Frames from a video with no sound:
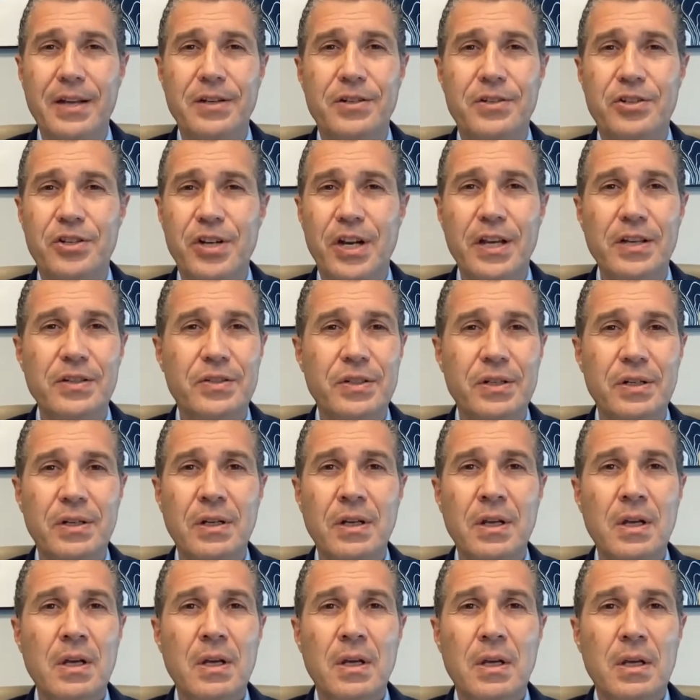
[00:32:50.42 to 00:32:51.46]
age,
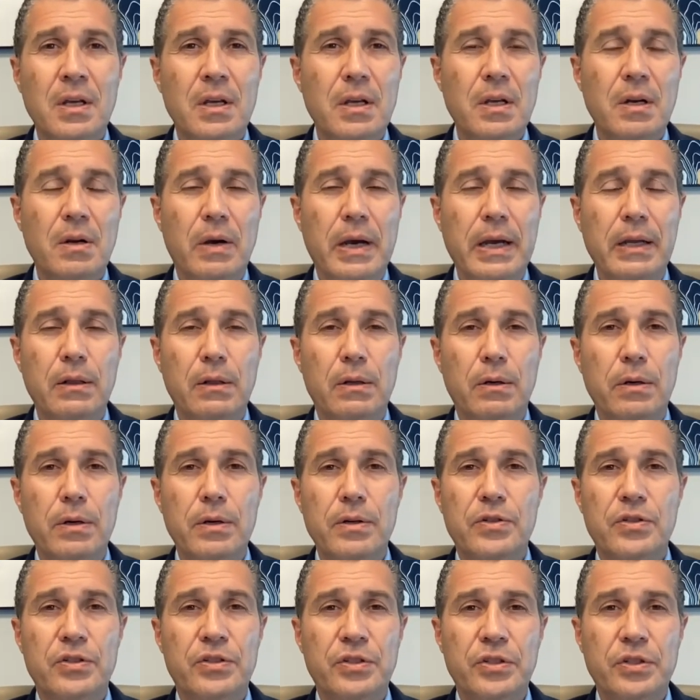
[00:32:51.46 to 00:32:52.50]
Jason, you know, I
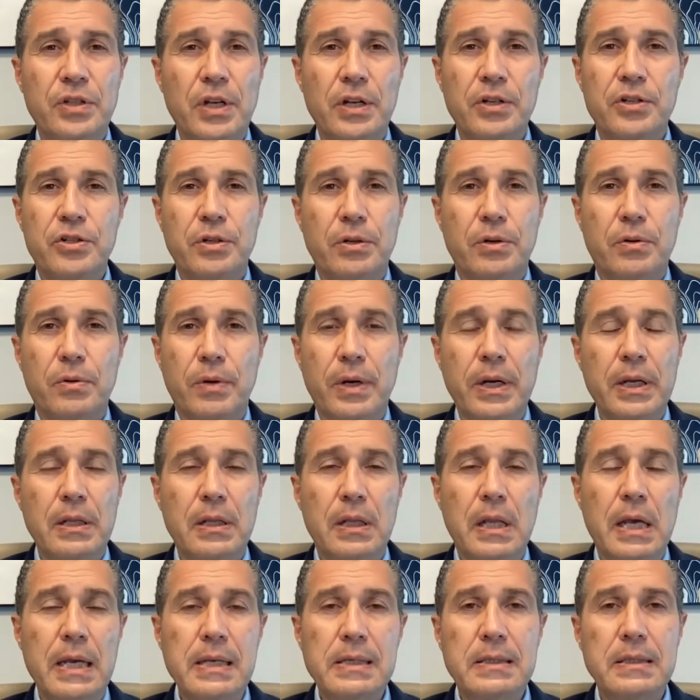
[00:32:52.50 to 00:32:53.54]
learned such a great
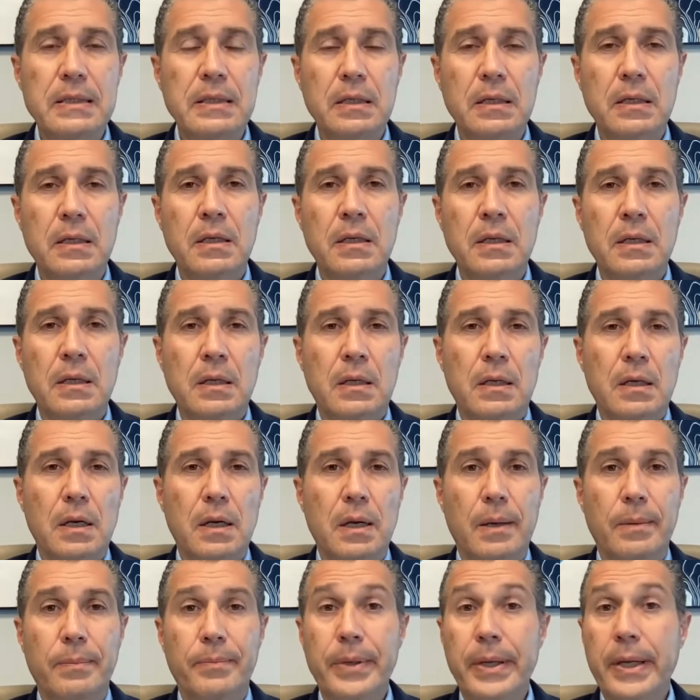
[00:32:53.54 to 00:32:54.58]
lesson
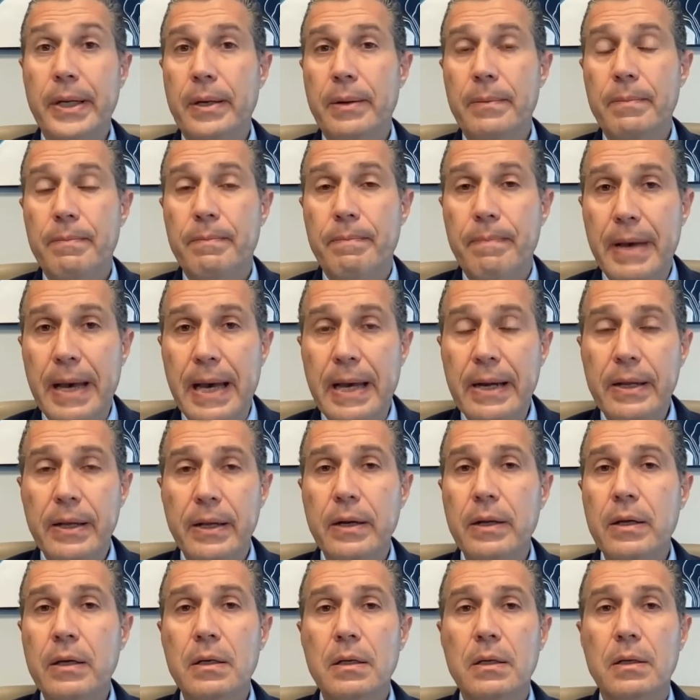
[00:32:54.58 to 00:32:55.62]
uh, being
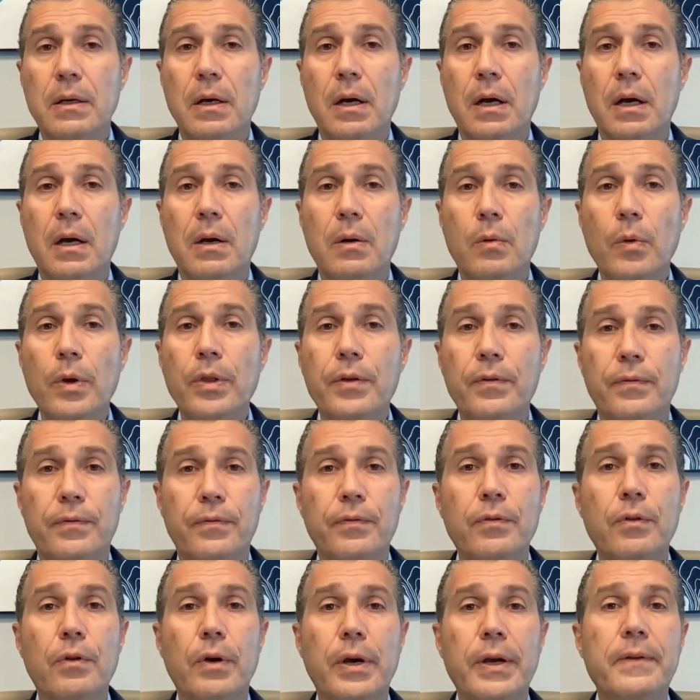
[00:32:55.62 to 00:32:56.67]
embedded uh, with the
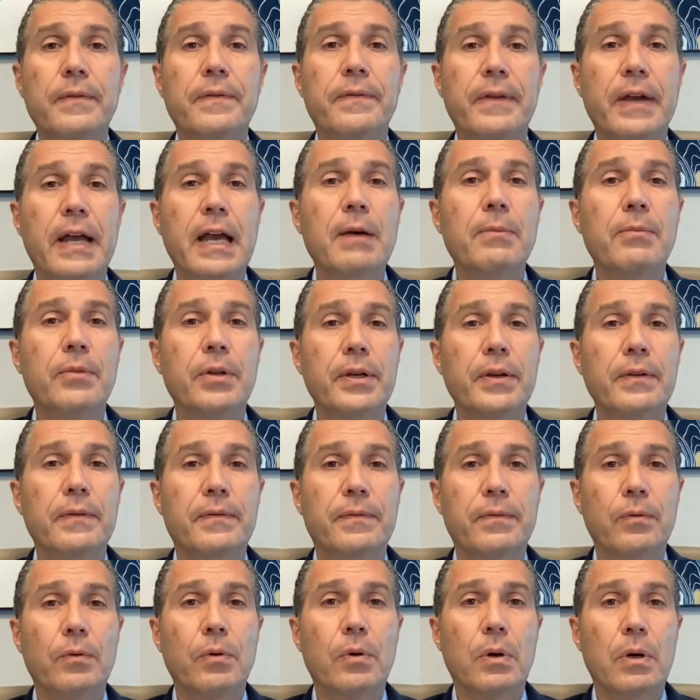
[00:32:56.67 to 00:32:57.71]
Floyd family
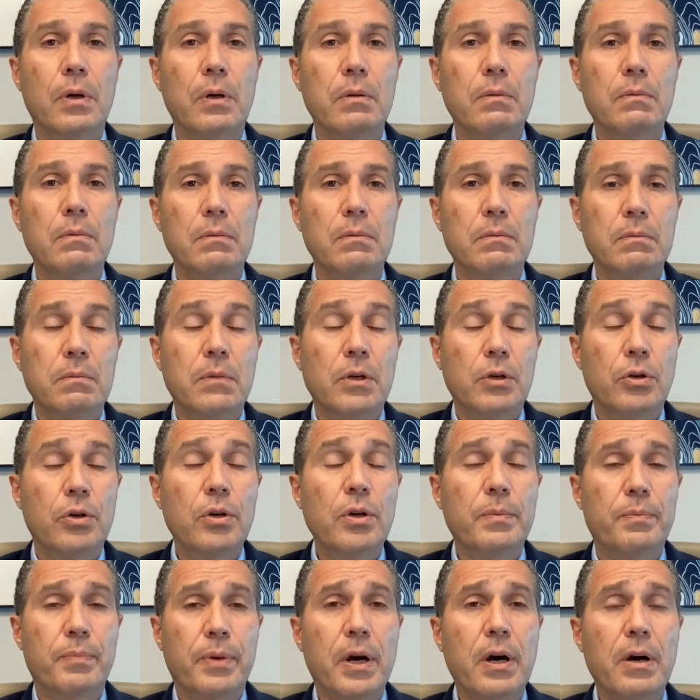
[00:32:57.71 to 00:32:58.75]
for a
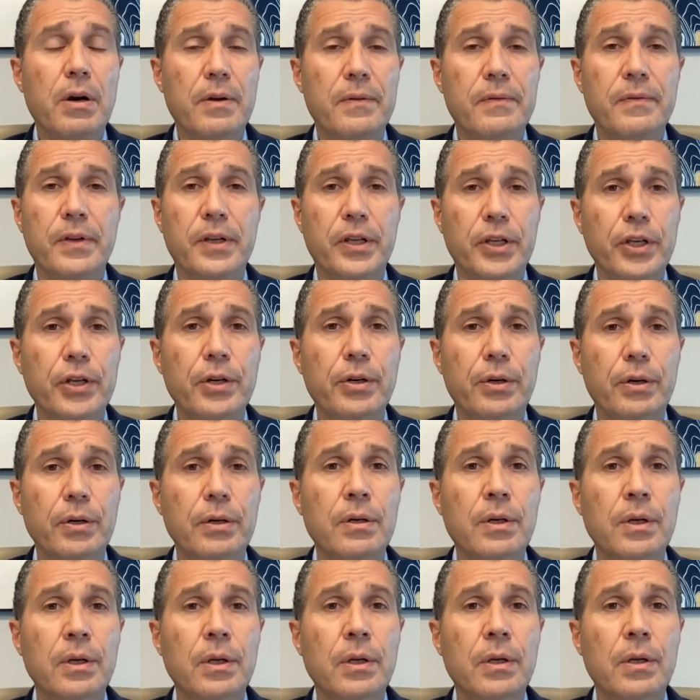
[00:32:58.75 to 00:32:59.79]
good part of a year.
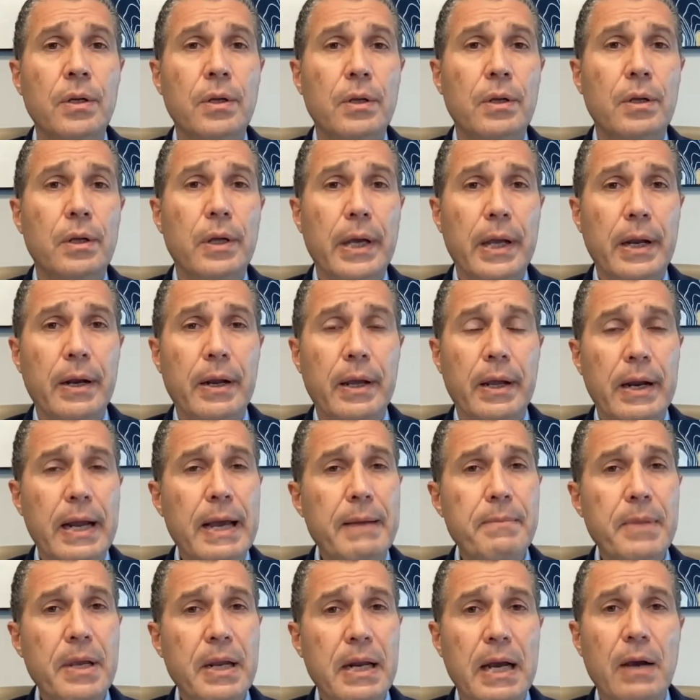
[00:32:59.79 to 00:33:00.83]
And, and I
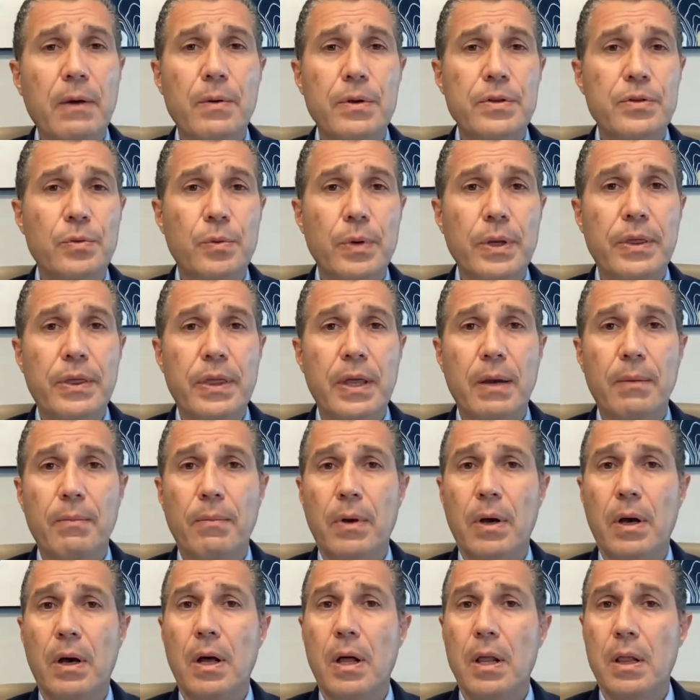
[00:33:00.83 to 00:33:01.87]
mean, I was with
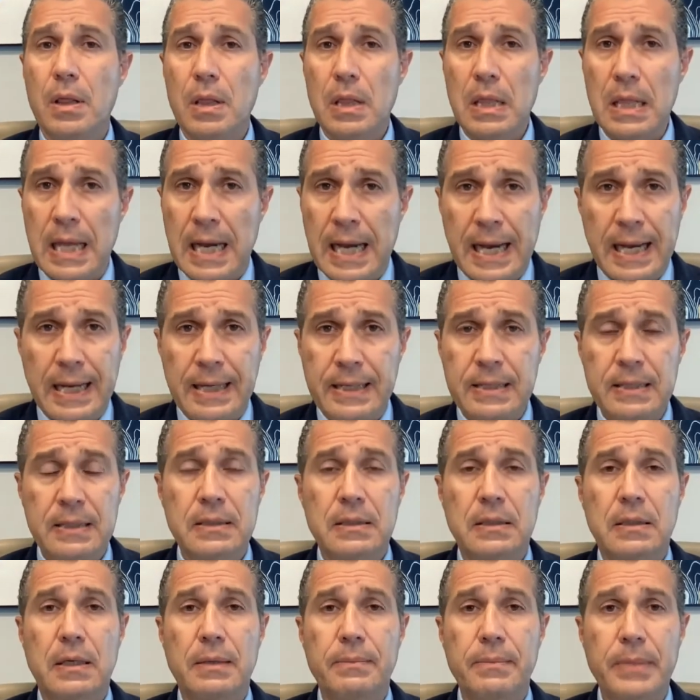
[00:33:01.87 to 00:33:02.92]
them a lot.
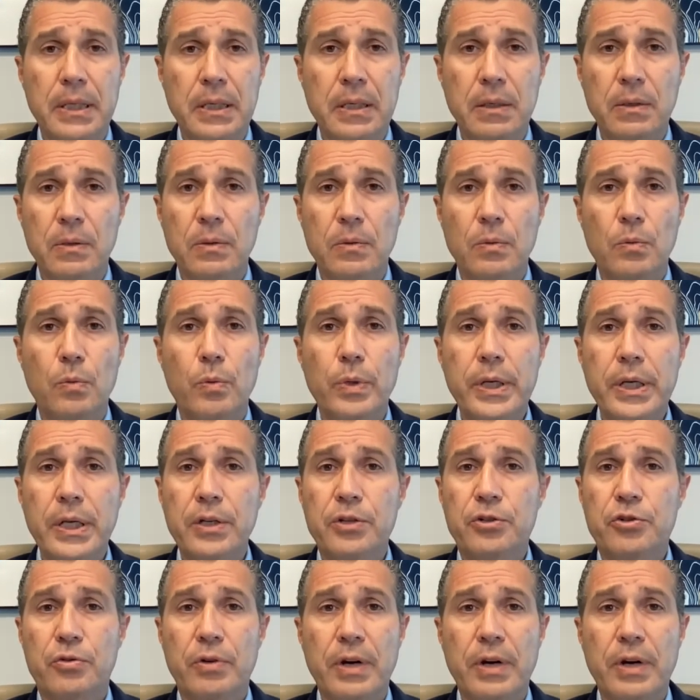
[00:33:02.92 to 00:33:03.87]
I mean, we